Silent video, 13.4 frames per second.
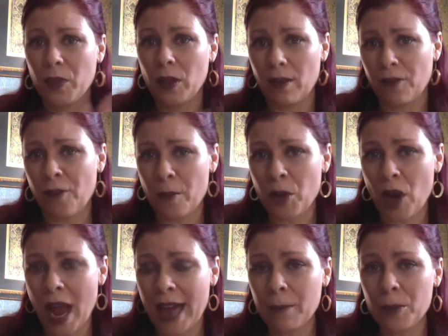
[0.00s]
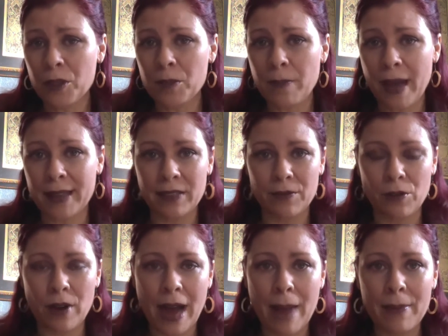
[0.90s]
From your etic perspective,
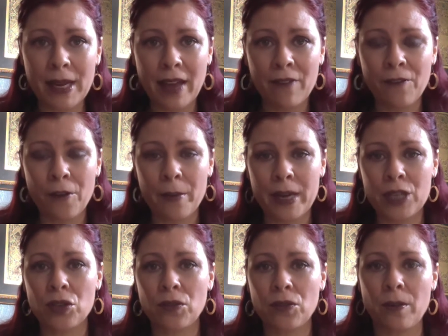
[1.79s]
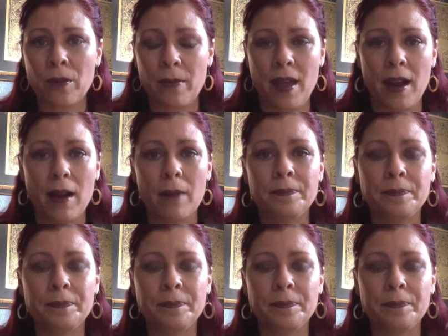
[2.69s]
grabbing information from there.